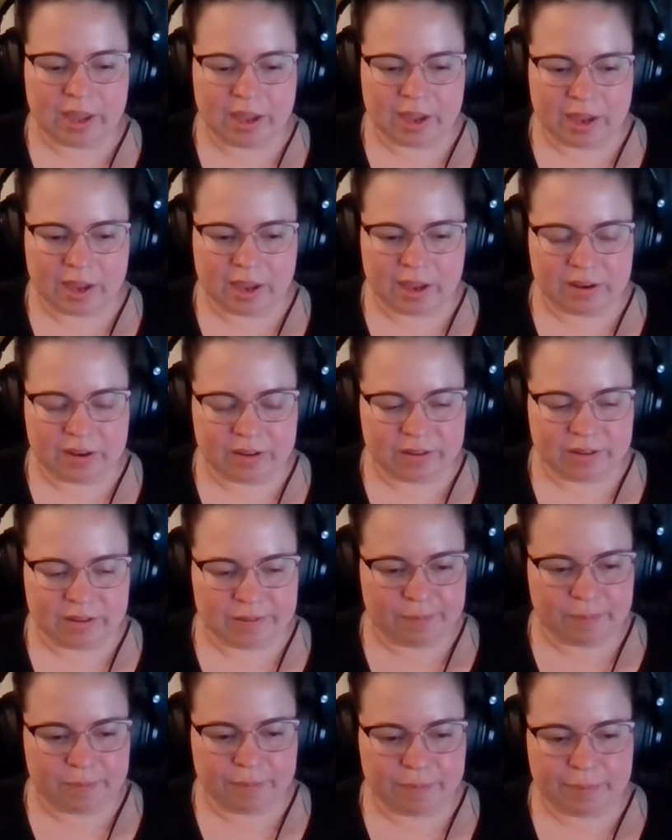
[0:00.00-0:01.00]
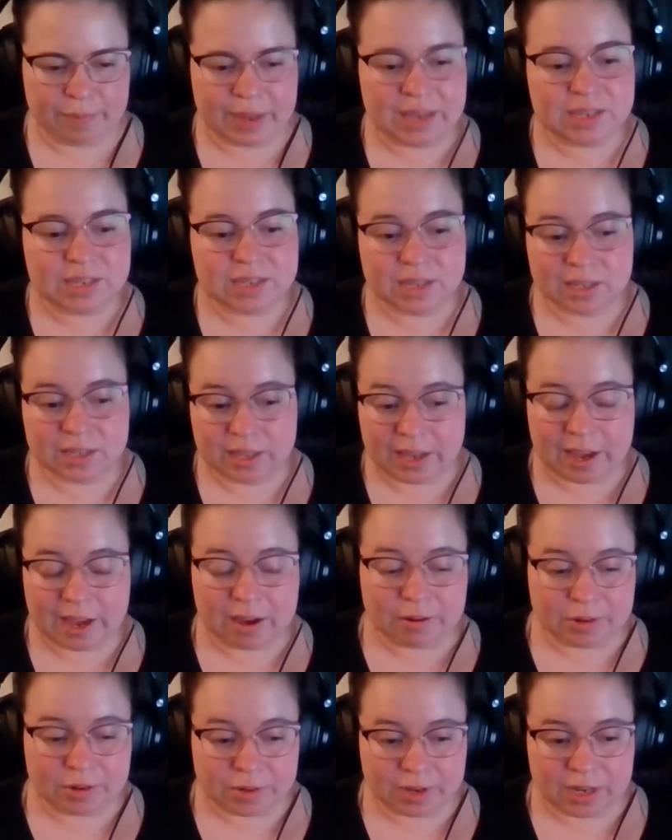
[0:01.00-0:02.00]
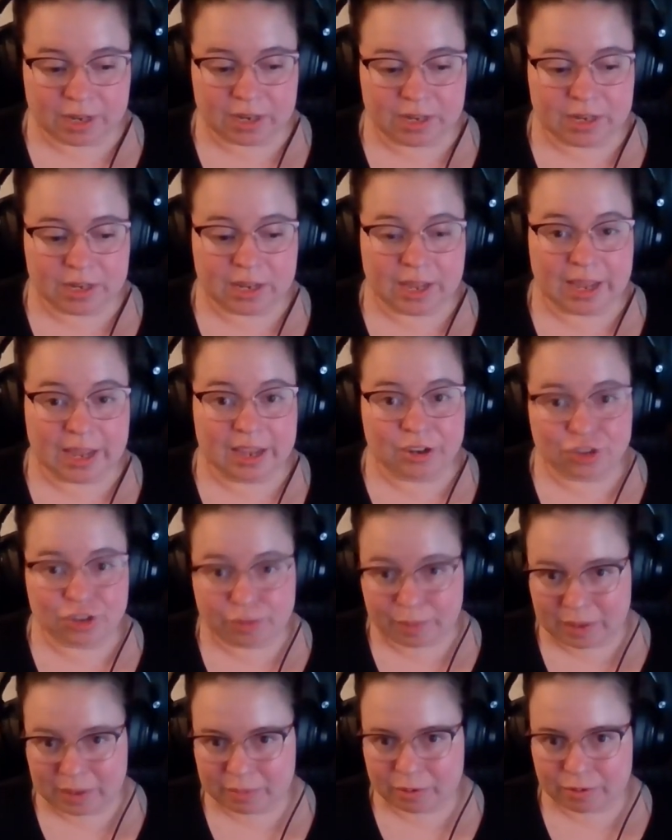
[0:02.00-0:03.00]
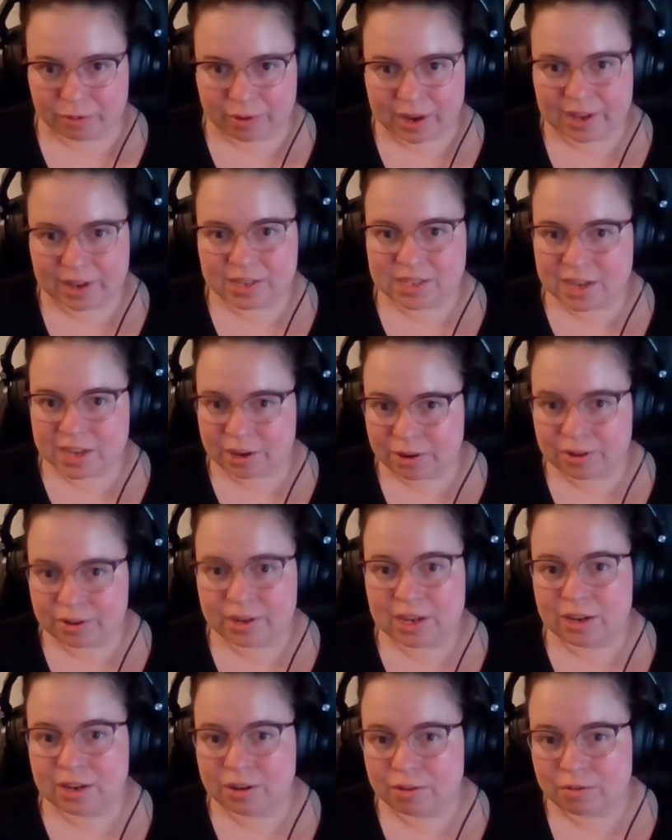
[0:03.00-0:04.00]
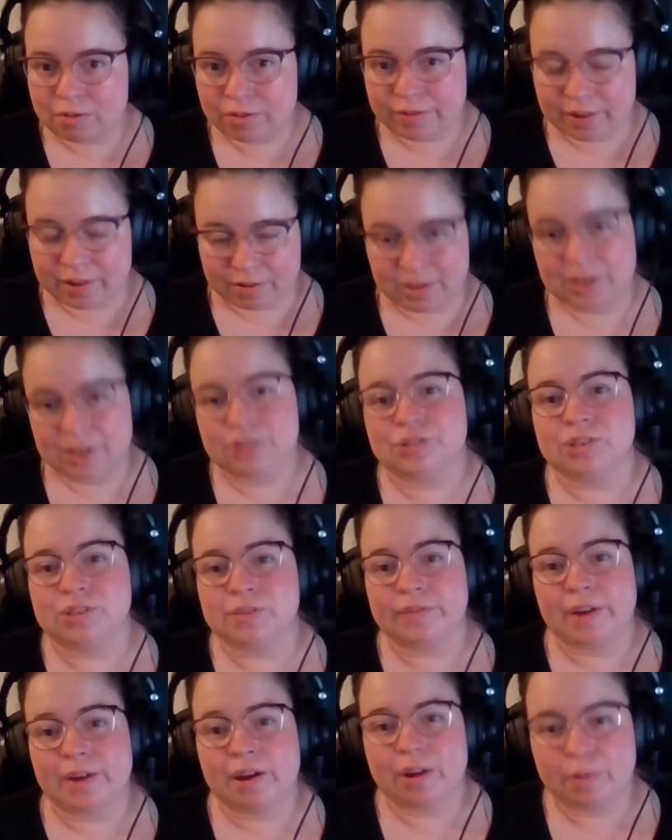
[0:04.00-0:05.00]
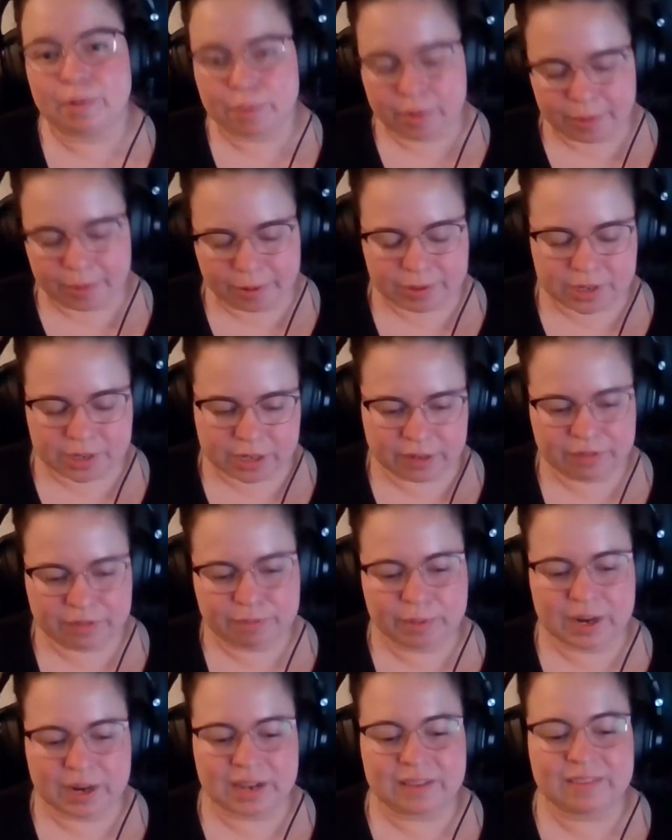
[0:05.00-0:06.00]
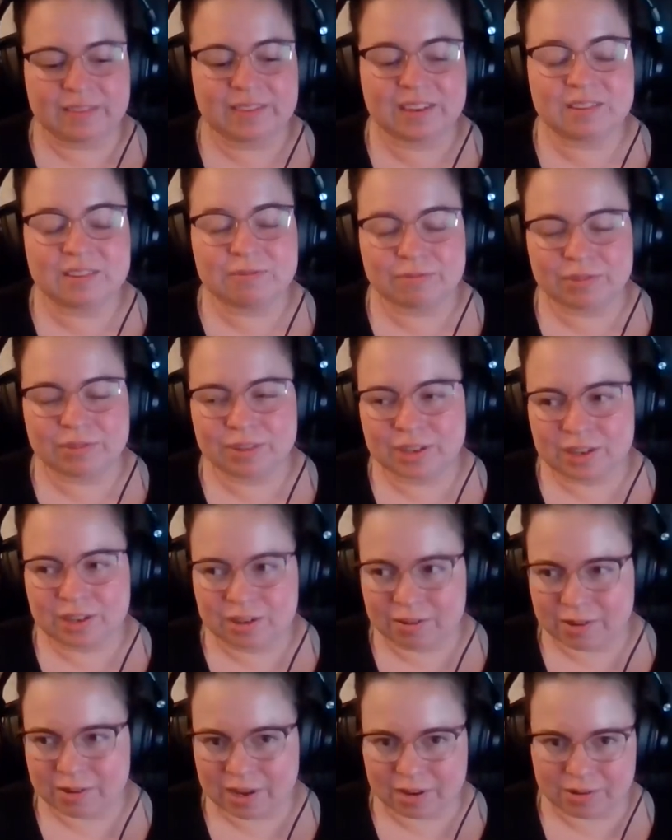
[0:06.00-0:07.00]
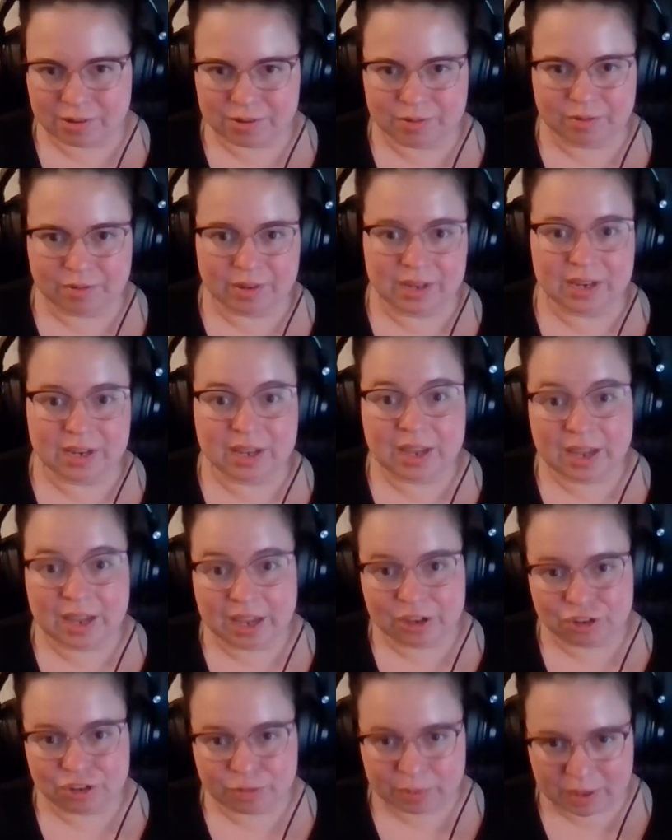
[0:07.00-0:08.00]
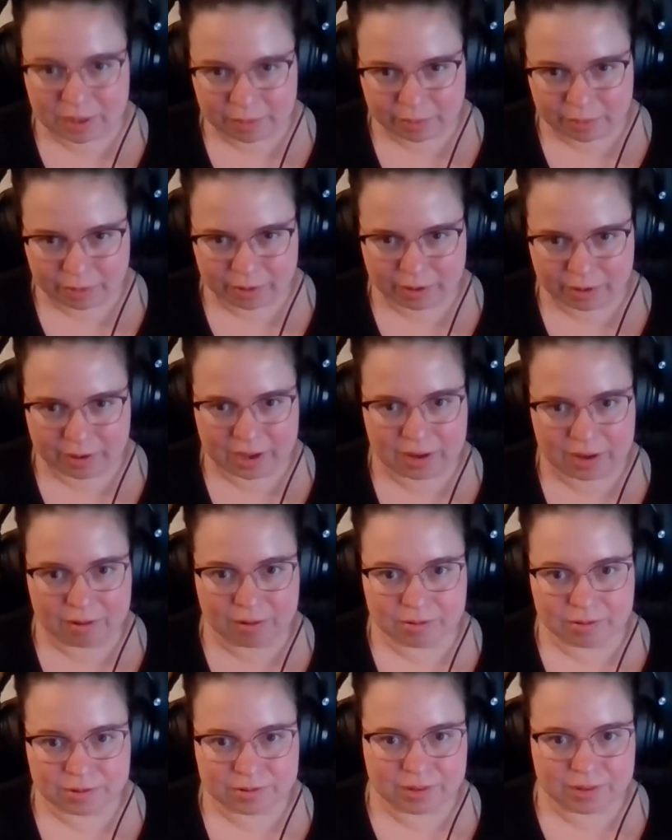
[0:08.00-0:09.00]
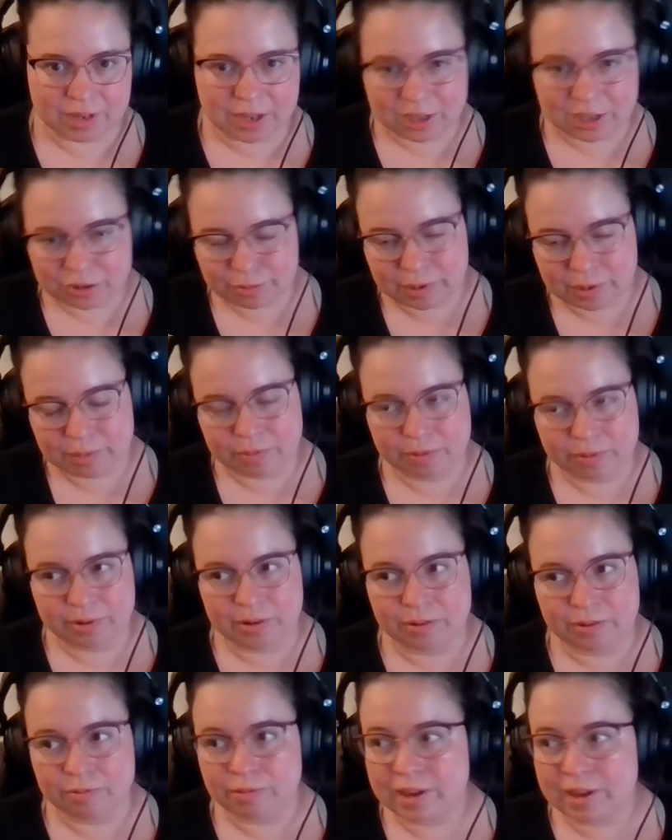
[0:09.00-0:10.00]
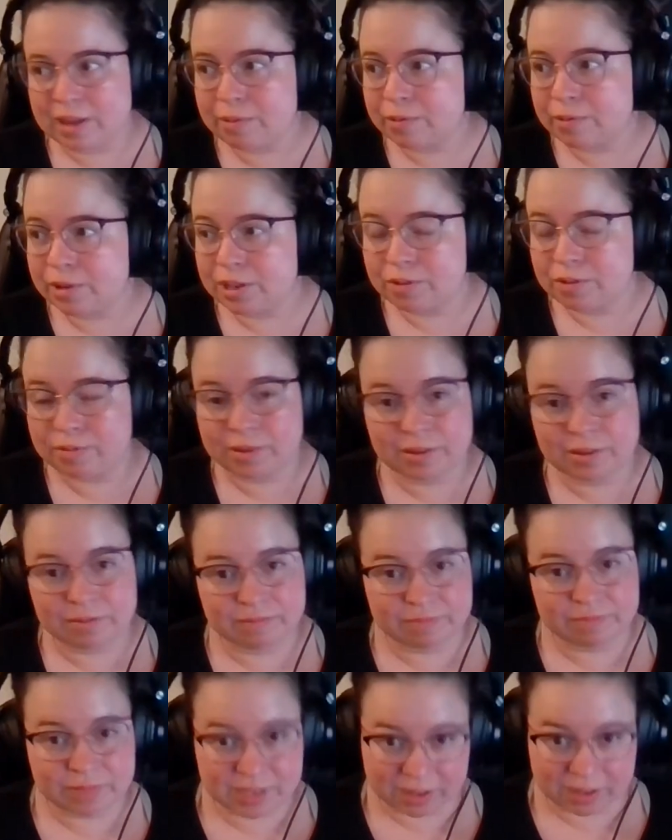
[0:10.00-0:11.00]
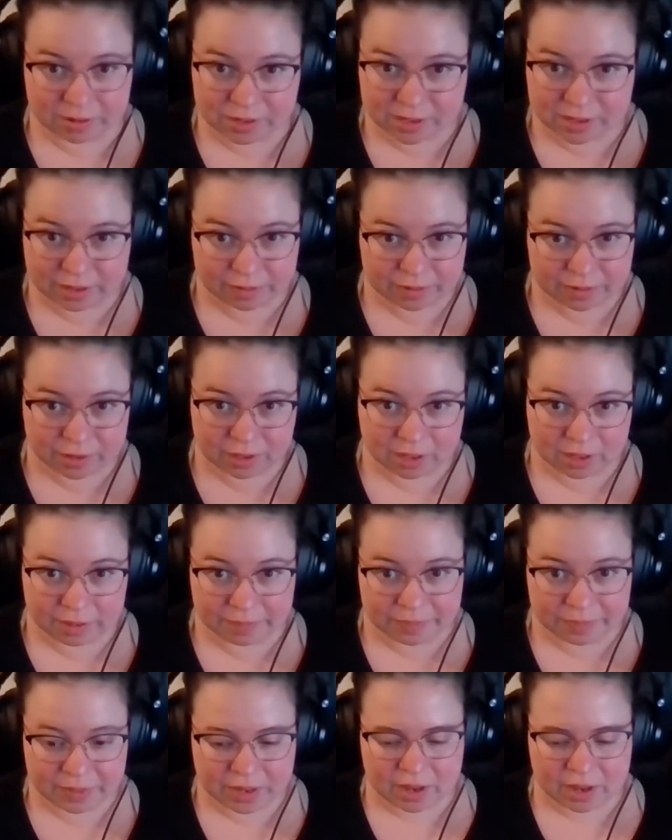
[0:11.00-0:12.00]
and basically how to engage people, right? Because I already knew the foundations of how to promote stuff, but I didn't really know how to engage people, and also engage people in a way where you can sell stuff to them.